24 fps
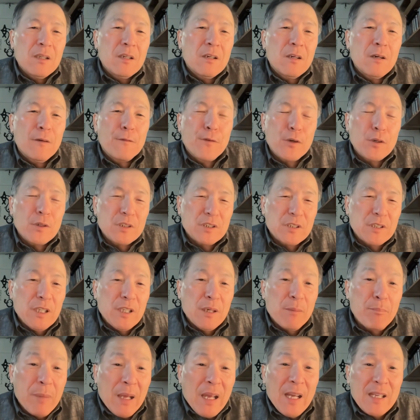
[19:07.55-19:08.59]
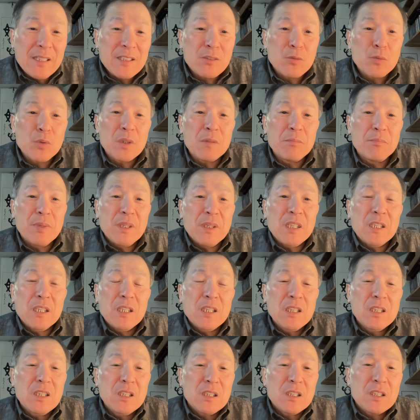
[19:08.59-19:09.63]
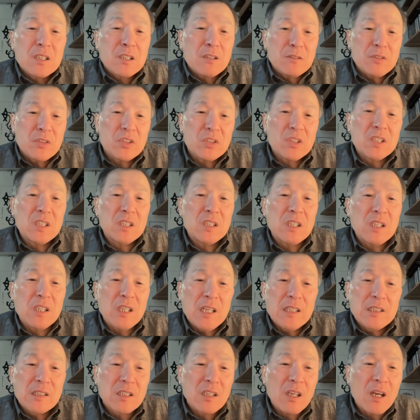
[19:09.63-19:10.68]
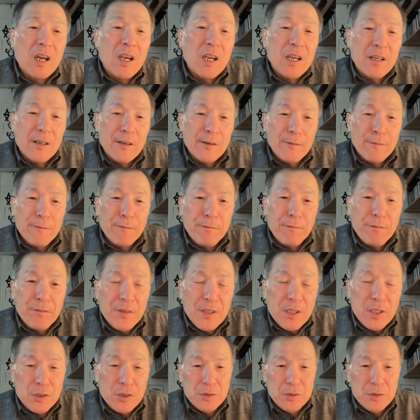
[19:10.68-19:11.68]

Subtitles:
Of course, the best would be to see the entire field.